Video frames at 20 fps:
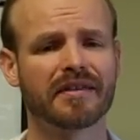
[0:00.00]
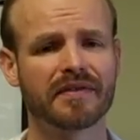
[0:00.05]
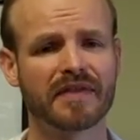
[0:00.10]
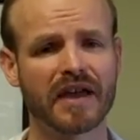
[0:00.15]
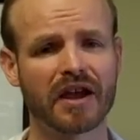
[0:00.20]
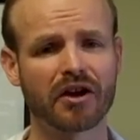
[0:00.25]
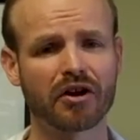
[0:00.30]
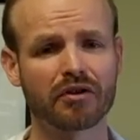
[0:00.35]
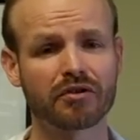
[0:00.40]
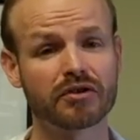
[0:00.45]

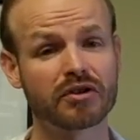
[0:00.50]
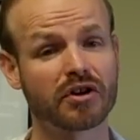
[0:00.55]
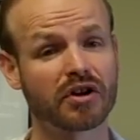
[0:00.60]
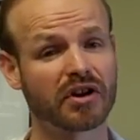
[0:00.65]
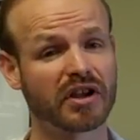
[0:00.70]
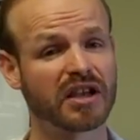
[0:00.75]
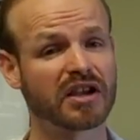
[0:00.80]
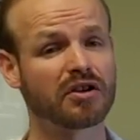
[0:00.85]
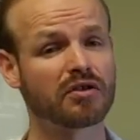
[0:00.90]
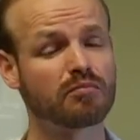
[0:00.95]
There you're going
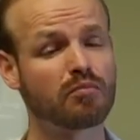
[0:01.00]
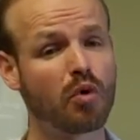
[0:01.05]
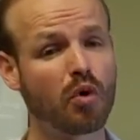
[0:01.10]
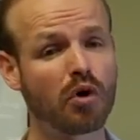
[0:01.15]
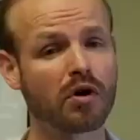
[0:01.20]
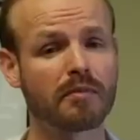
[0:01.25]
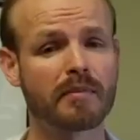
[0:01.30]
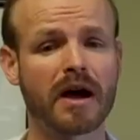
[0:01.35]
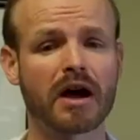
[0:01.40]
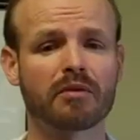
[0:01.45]
to hear
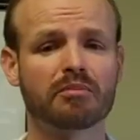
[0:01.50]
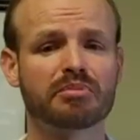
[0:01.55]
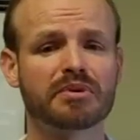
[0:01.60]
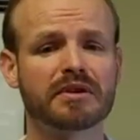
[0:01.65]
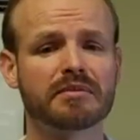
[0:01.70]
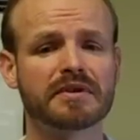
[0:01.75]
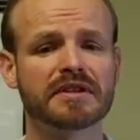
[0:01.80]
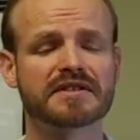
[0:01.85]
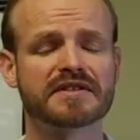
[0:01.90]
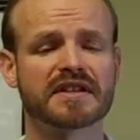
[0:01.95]
more about
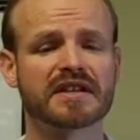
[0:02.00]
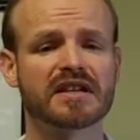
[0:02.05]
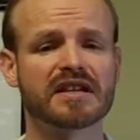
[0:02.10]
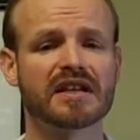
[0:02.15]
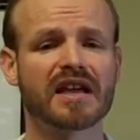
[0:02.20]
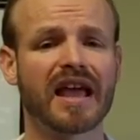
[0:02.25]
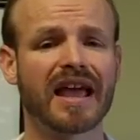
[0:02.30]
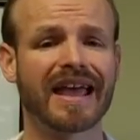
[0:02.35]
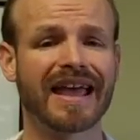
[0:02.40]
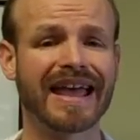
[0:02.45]

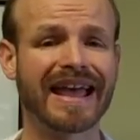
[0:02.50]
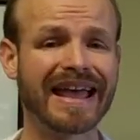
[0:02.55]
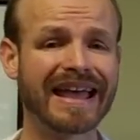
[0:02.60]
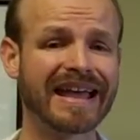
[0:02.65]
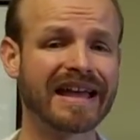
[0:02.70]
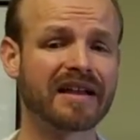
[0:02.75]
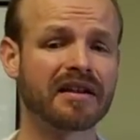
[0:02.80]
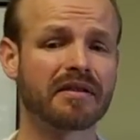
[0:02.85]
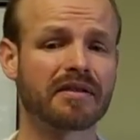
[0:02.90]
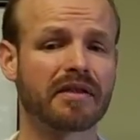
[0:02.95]
BBT
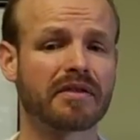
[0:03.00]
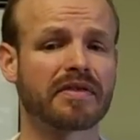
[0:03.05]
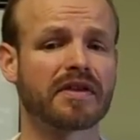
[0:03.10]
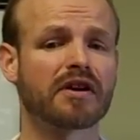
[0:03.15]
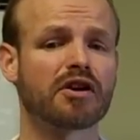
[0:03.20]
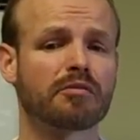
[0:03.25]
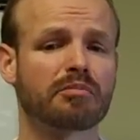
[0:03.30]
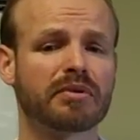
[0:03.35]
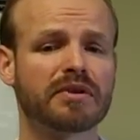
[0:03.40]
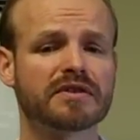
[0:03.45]
and the
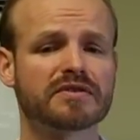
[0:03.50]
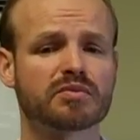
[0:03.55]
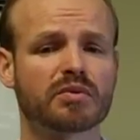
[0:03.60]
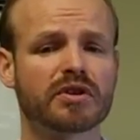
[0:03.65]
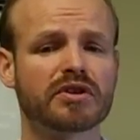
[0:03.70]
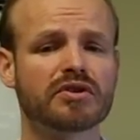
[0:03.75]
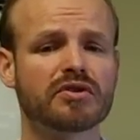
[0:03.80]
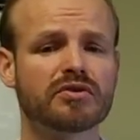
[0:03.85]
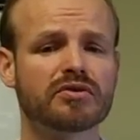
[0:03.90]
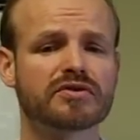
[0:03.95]
therapies we
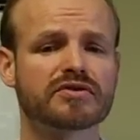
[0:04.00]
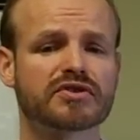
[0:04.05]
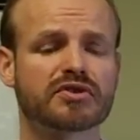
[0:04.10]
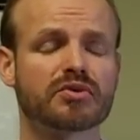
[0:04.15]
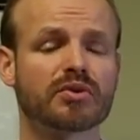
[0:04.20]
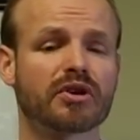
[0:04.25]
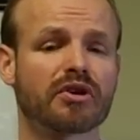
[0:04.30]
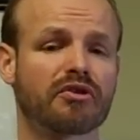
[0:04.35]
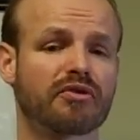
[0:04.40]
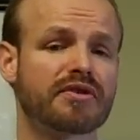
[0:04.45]
use to
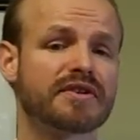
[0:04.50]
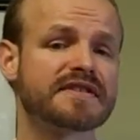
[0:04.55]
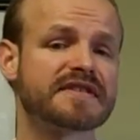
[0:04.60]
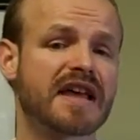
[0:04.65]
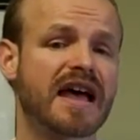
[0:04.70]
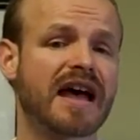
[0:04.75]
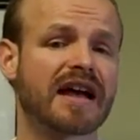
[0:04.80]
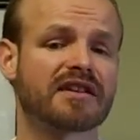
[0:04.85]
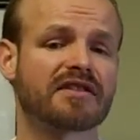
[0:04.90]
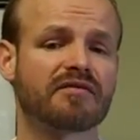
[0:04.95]
increase
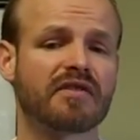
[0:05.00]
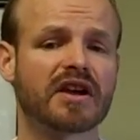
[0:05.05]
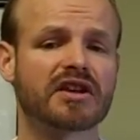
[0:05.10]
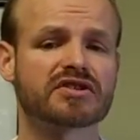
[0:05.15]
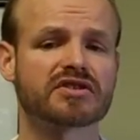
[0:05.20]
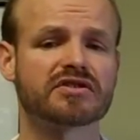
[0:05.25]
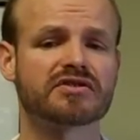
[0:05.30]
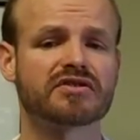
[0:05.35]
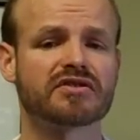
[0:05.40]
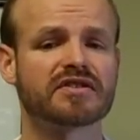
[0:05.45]

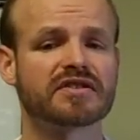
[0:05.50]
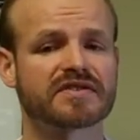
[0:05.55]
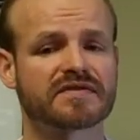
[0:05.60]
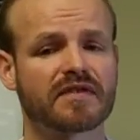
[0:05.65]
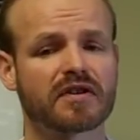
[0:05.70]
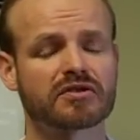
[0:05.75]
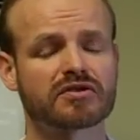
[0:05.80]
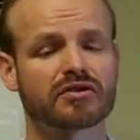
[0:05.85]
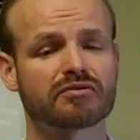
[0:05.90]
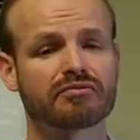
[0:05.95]
activation to
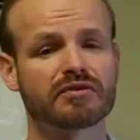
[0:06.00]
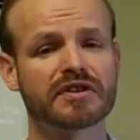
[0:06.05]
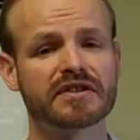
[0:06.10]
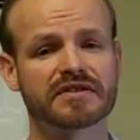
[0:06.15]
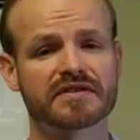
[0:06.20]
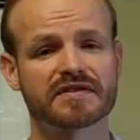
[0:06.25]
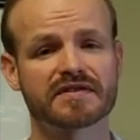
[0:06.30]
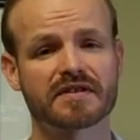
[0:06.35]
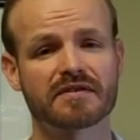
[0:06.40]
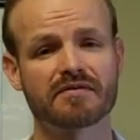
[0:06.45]
dysfunctional
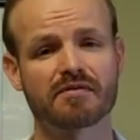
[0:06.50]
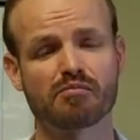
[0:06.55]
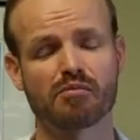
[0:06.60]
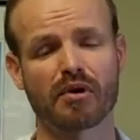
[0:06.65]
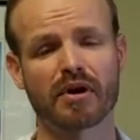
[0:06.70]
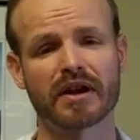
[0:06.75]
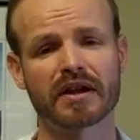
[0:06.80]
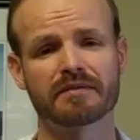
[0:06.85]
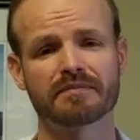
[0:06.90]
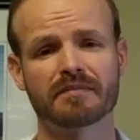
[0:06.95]
regions of the
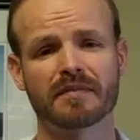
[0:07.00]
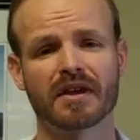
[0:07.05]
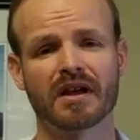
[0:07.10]
brain.